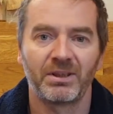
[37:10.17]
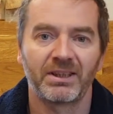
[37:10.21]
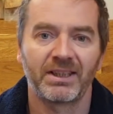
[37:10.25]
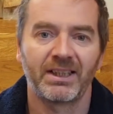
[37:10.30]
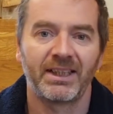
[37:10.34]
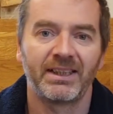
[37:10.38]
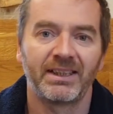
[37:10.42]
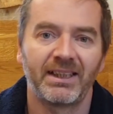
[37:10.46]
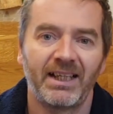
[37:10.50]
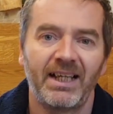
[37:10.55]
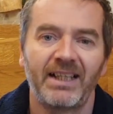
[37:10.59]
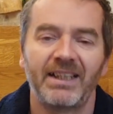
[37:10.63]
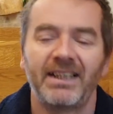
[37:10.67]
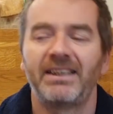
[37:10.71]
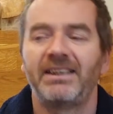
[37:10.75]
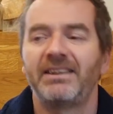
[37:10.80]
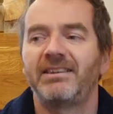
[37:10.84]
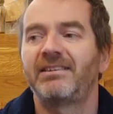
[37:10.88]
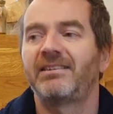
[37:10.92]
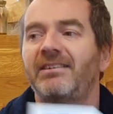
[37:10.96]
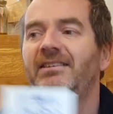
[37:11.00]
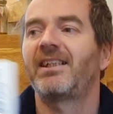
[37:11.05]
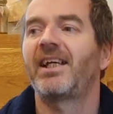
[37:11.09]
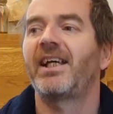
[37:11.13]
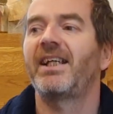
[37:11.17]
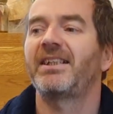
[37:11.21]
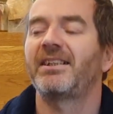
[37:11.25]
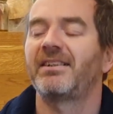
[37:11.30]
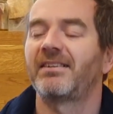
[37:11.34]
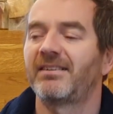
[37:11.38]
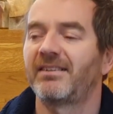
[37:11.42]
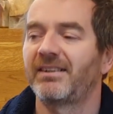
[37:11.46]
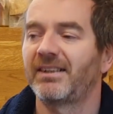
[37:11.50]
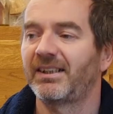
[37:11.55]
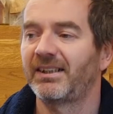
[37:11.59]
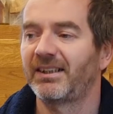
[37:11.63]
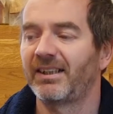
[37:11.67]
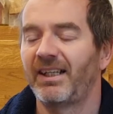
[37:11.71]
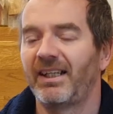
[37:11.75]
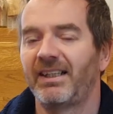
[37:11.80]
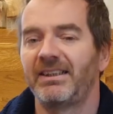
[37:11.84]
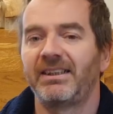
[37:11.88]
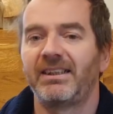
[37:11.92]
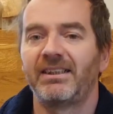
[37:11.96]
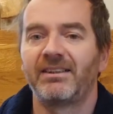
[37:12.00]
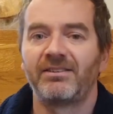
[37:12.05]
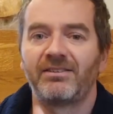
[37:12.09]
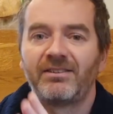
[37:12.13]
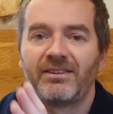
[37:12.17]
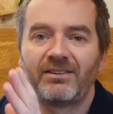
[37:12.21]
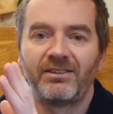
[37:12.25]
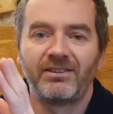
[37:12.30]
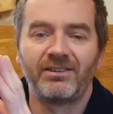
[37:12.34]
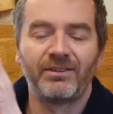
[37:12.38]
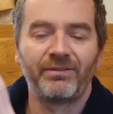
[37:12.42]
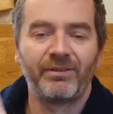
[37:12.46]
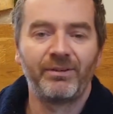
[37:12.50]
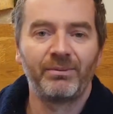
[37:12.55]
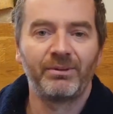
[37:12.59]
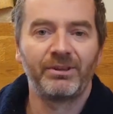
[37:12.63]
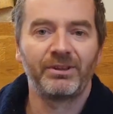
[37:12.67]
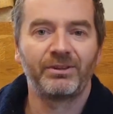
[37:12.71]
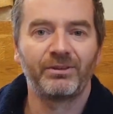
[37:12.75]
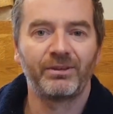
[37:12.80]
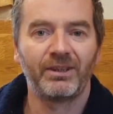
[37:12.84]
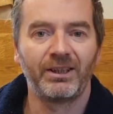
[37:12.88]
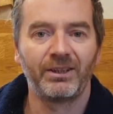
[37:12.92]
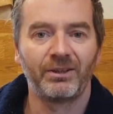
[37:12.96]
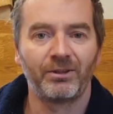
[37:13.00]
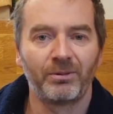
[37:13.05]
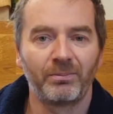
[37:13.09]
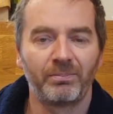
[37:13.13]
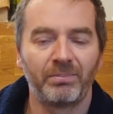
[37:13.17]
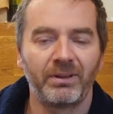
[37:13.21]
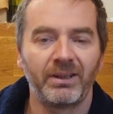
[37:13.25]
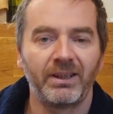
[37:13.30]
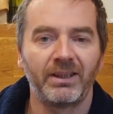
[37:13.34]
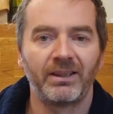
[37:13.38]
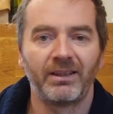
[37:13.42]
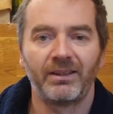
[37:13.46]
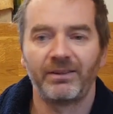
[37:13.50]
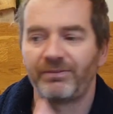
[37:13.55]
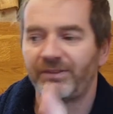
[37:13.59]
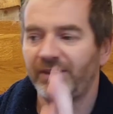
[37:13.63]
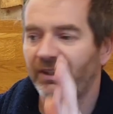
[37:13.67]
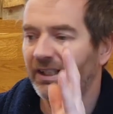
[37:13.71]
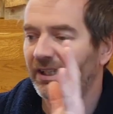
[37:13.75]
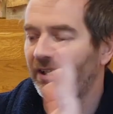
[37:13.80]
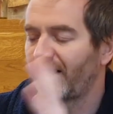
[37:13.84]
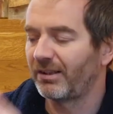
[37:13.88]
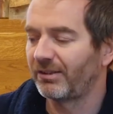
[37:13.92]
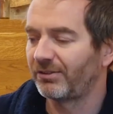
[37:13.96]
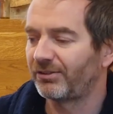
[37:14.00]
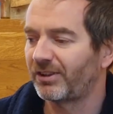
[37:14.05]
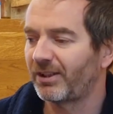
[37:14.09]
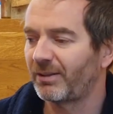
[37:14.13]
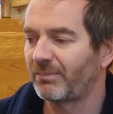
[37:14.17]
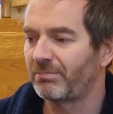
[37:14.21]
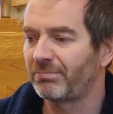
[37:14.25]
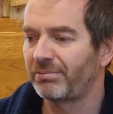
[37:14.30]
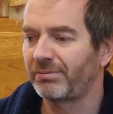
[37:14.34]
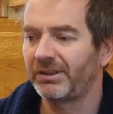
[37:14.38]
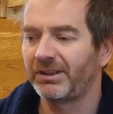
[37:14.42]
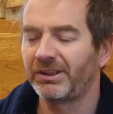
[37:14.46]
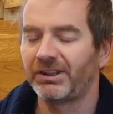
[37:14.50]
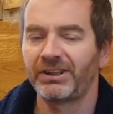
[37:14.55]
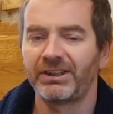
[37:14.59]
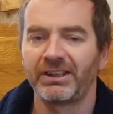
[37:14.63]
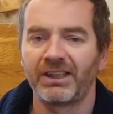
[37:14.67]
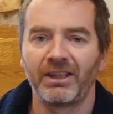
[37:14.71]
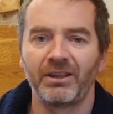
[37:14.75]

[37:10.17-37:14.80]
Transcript: And then he takes it and he goes, this is if you want to do a little bit, if you close up pre-show,